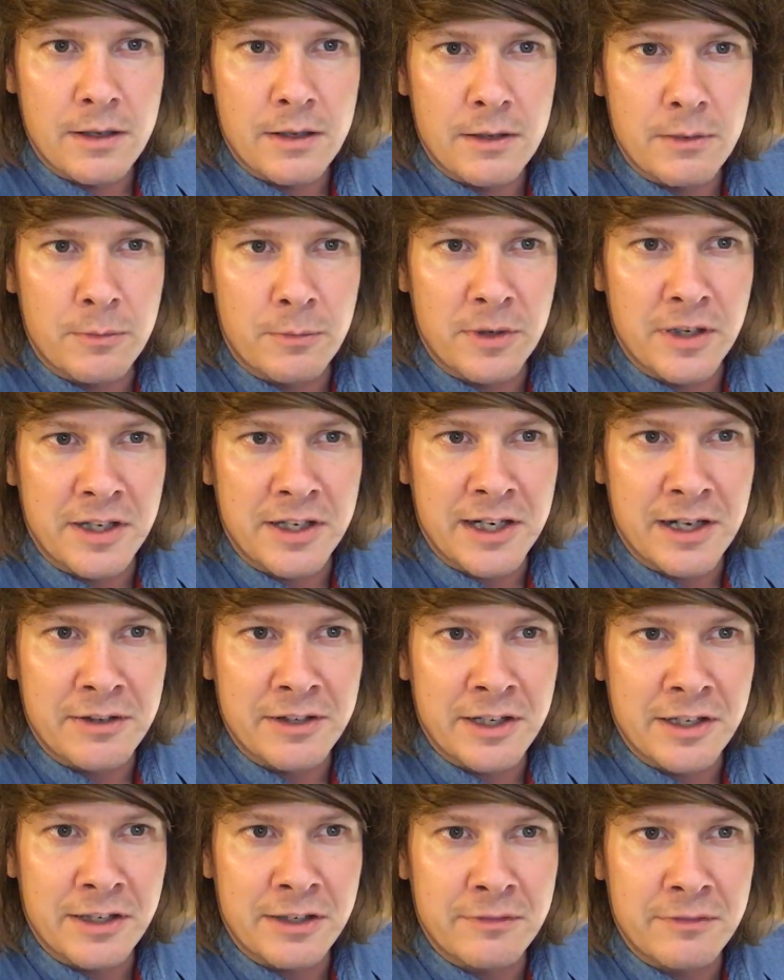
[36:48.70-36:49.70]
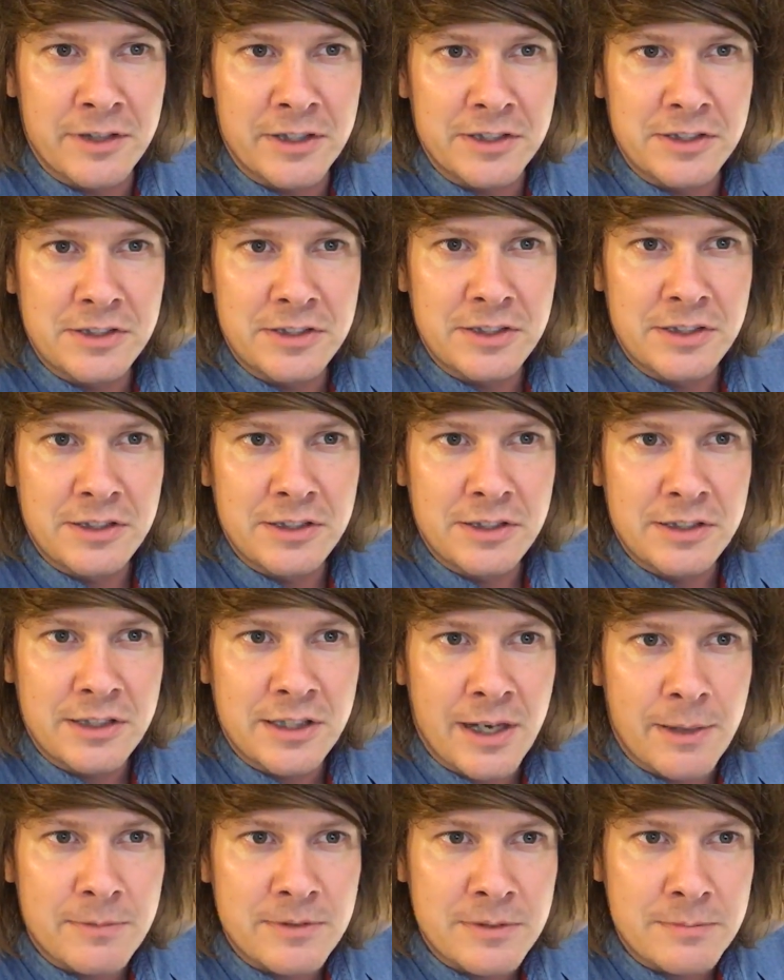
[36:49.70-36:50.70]
Weird Al Yankovic,
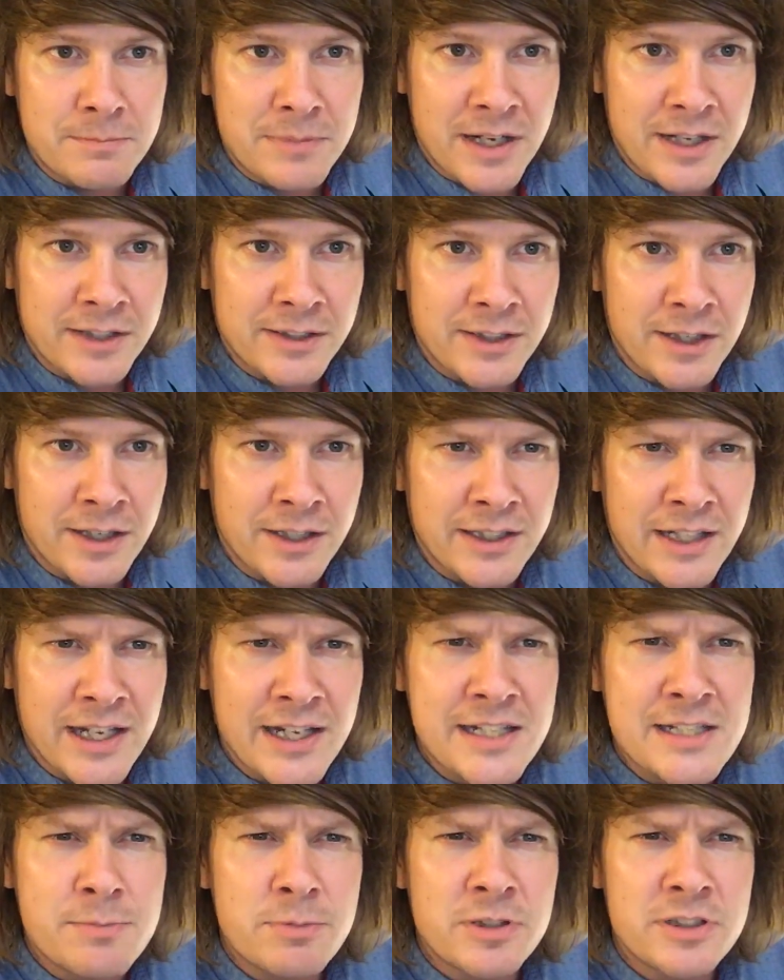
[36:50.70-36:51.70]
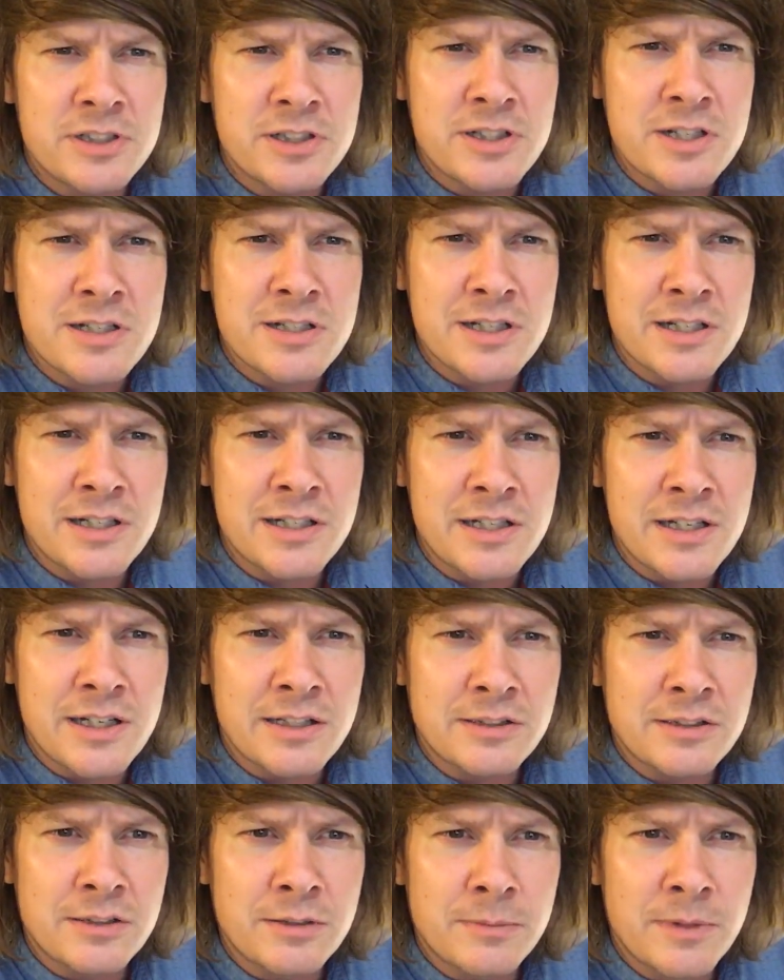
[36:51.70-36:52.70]
Captain Panic. Yeah, he's British, isn't he, the
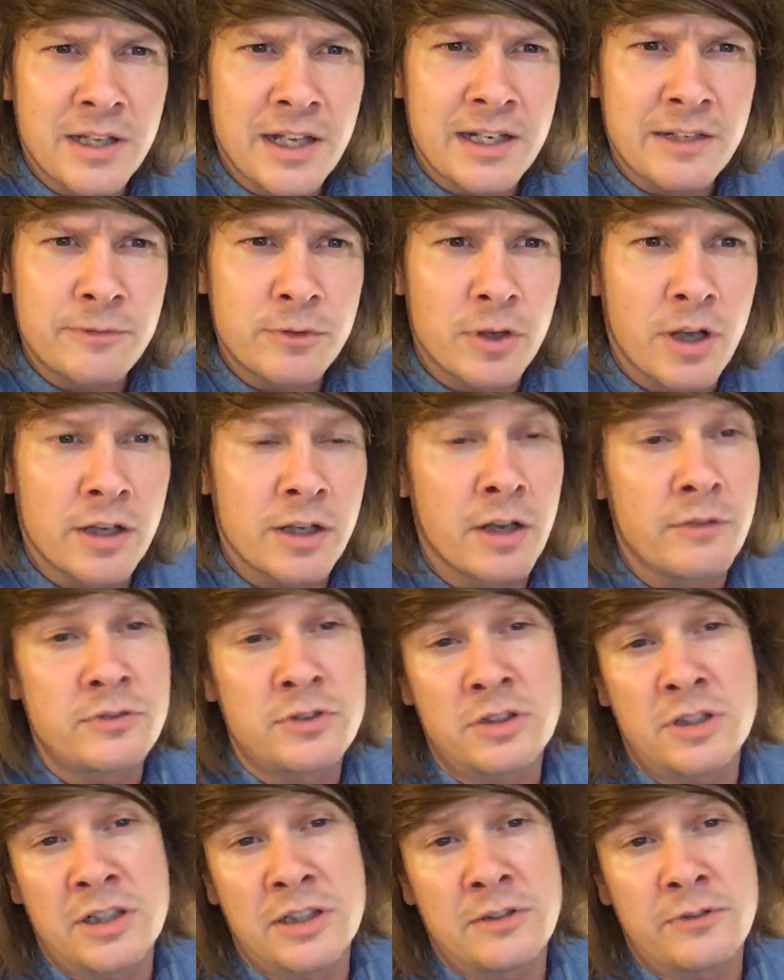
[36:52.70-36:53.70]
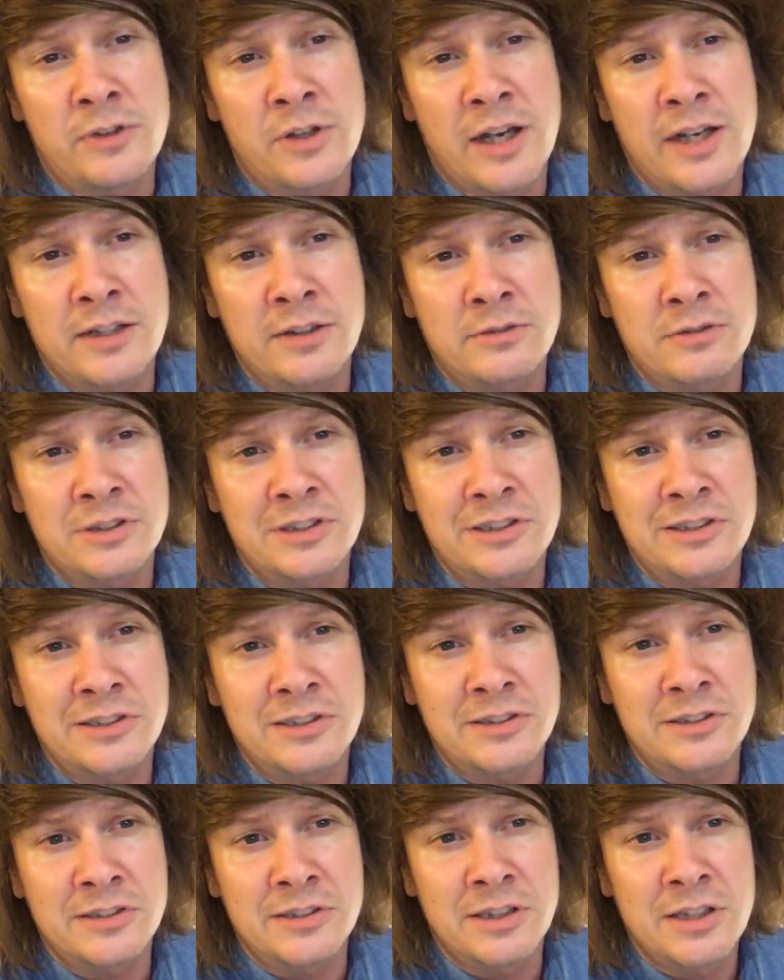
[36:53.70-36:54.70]
actor? But any thought? I'd love to interview Hayden
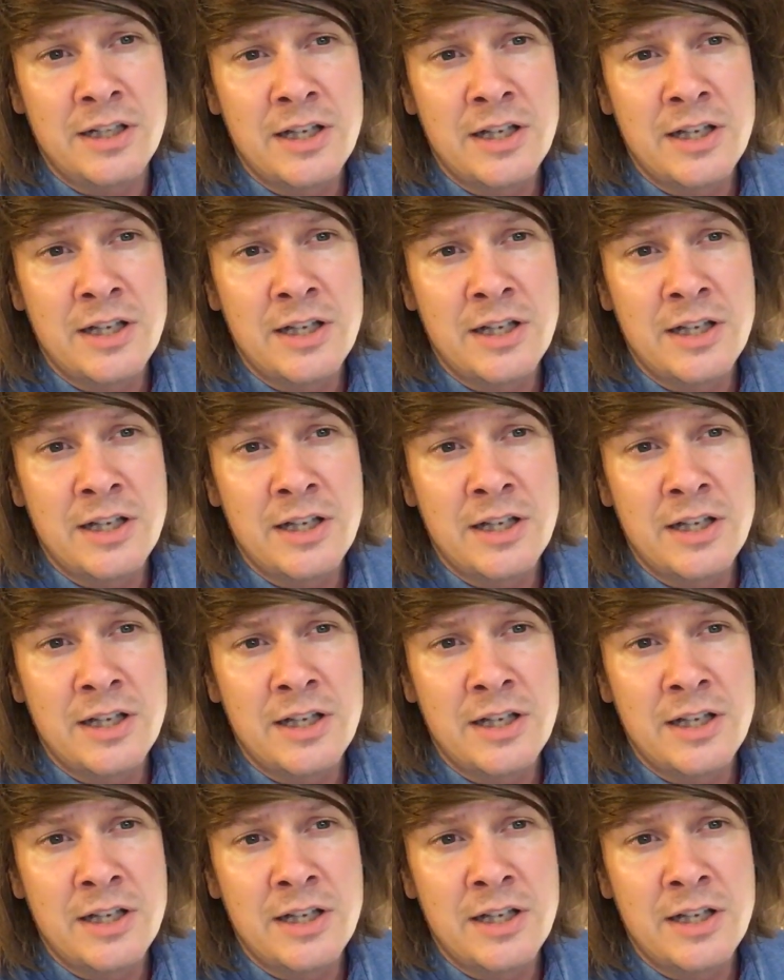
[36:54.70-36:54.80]
Christensen.